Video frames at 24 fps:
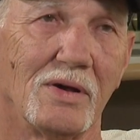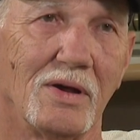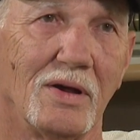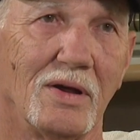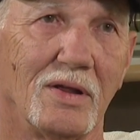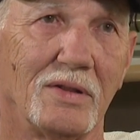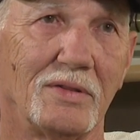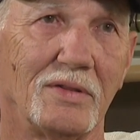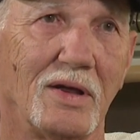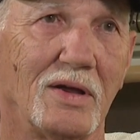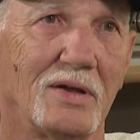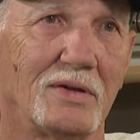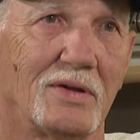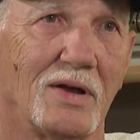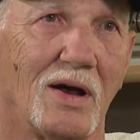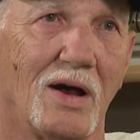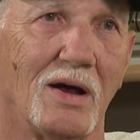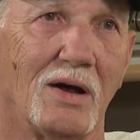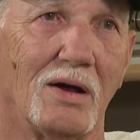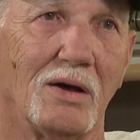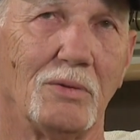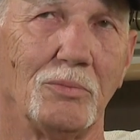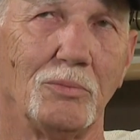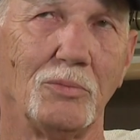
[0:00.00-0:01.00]
at that
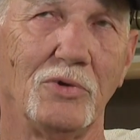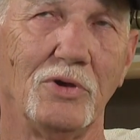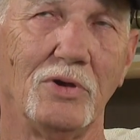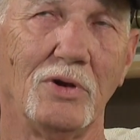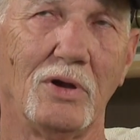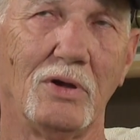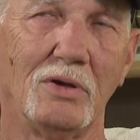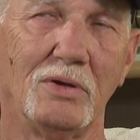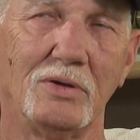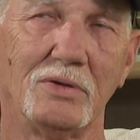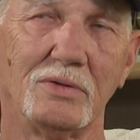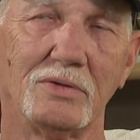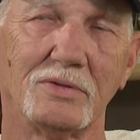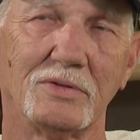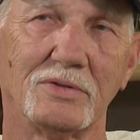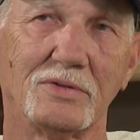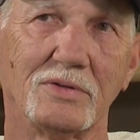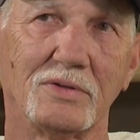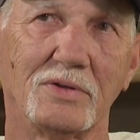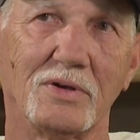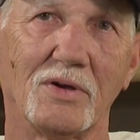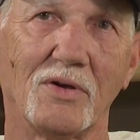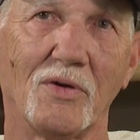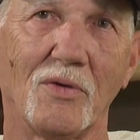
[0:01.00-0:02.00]
time, you know.
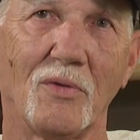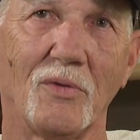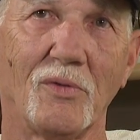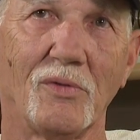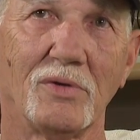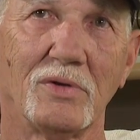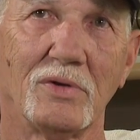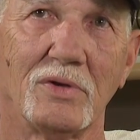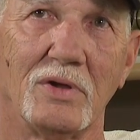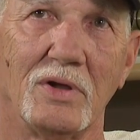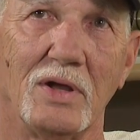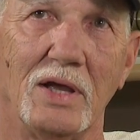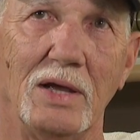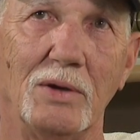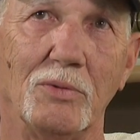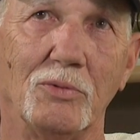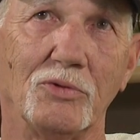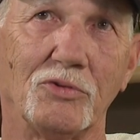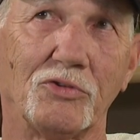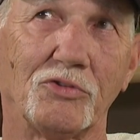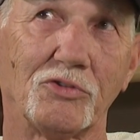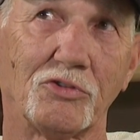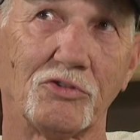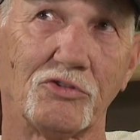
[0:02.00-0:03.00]
It
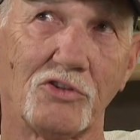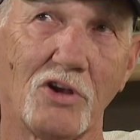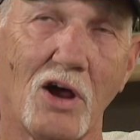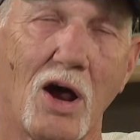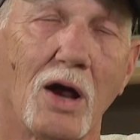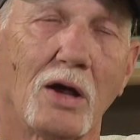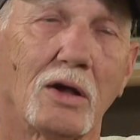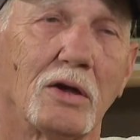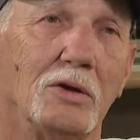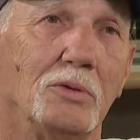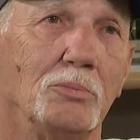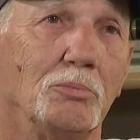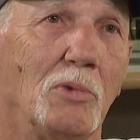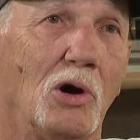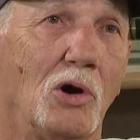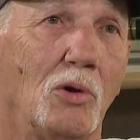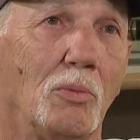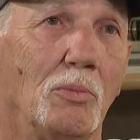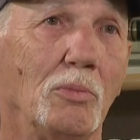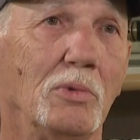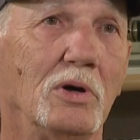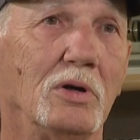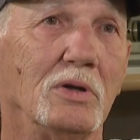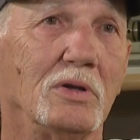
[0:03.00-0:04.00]
was a shocking
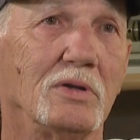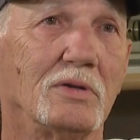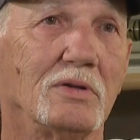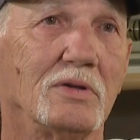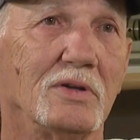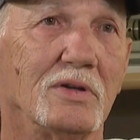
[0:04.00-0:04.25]
moment.